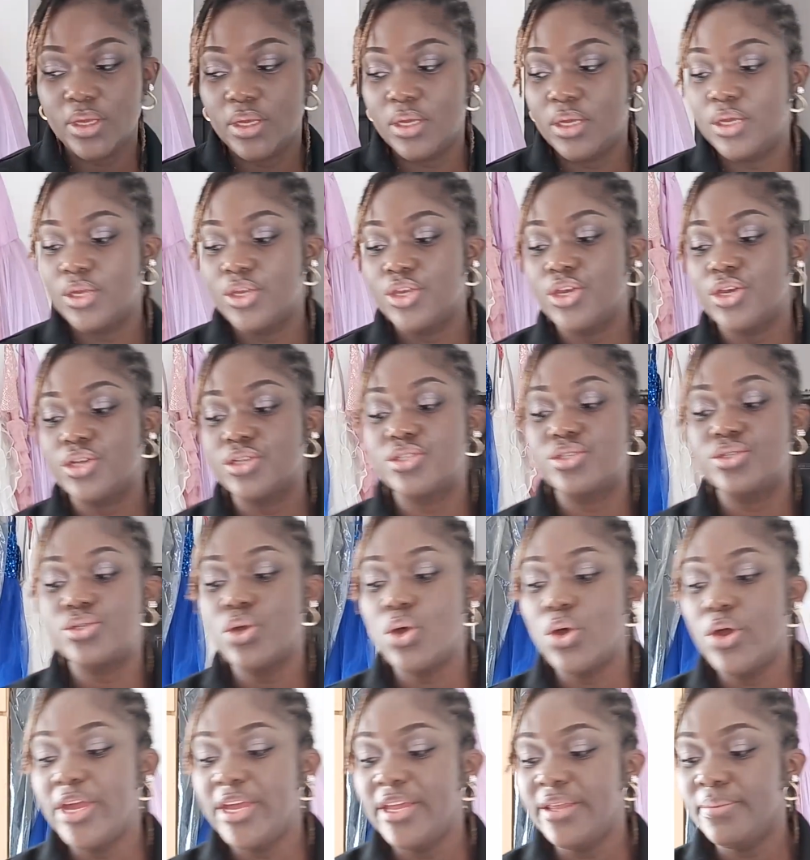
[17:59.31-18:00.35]
your
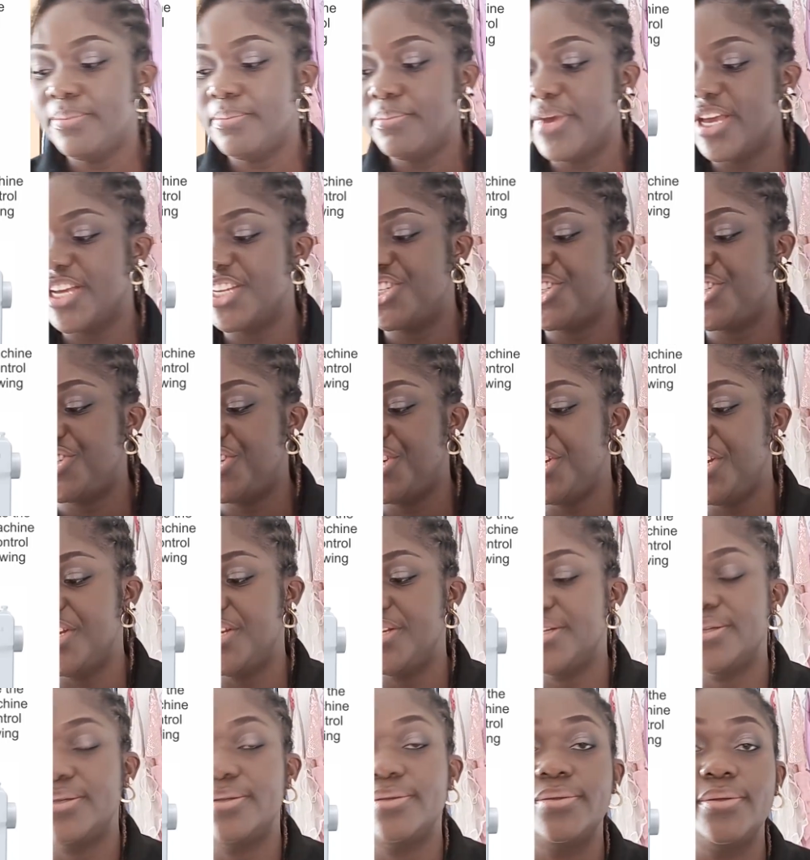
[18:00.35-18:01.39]
sewing machine.
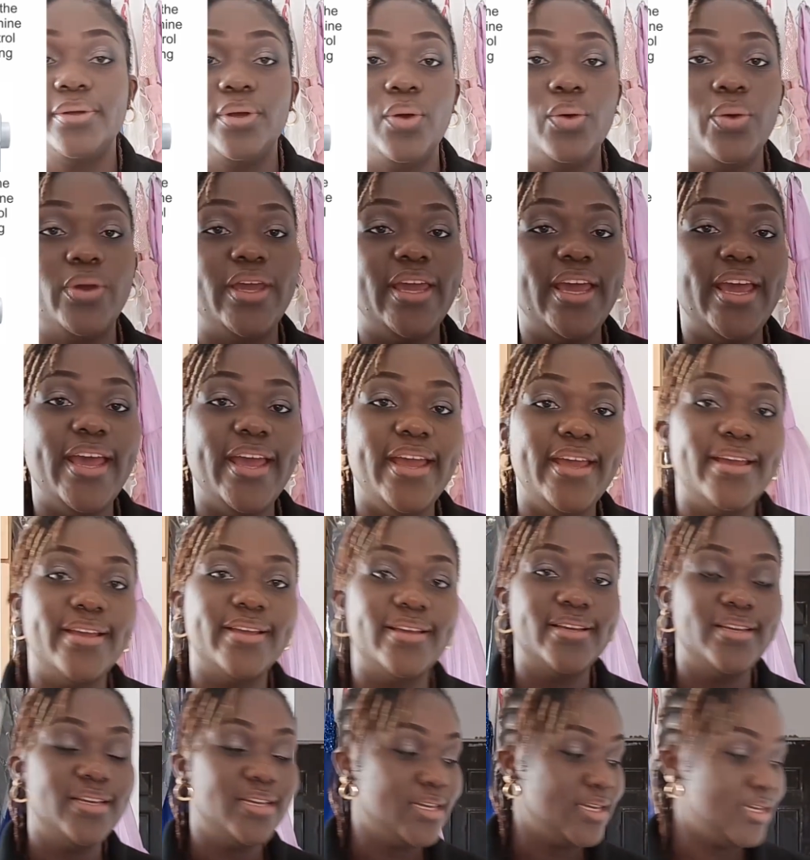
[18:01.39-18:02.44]
Okay,
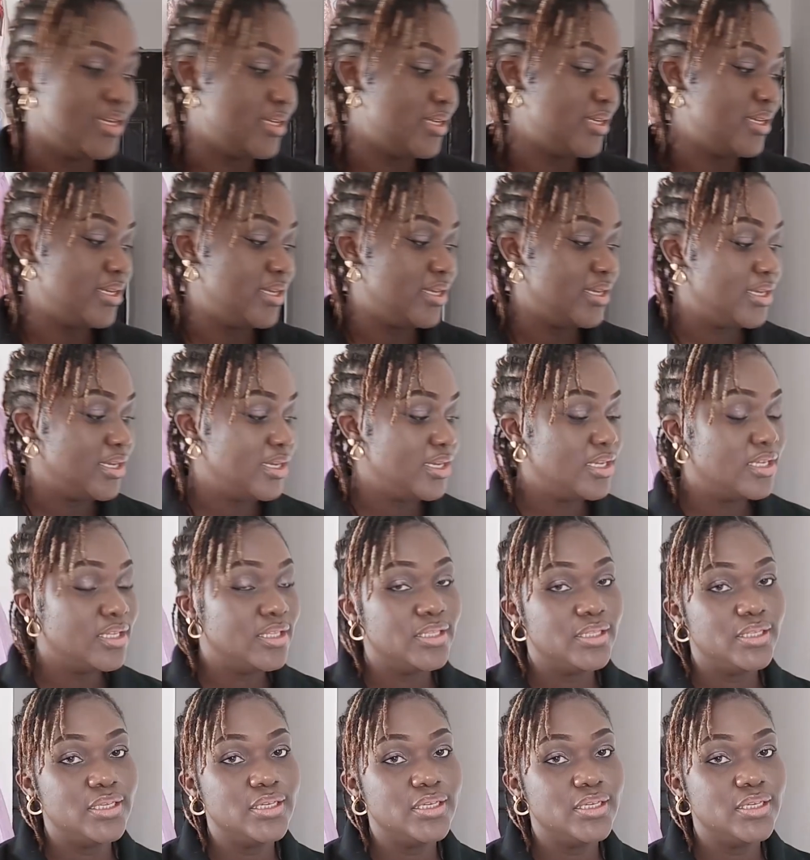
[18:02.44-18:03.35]
the